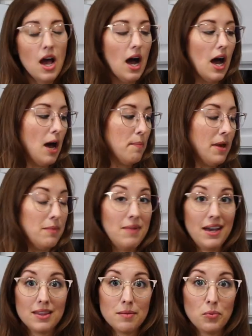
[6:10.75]
and
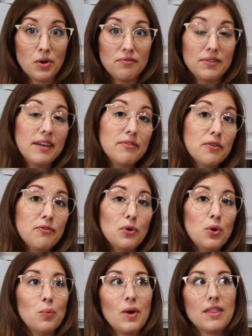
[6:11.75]
make them more
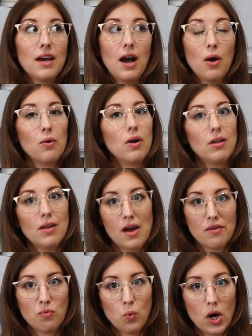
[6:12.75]
flavorful without a
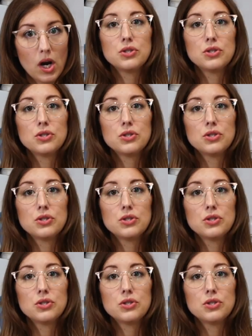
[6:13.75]
lot of work.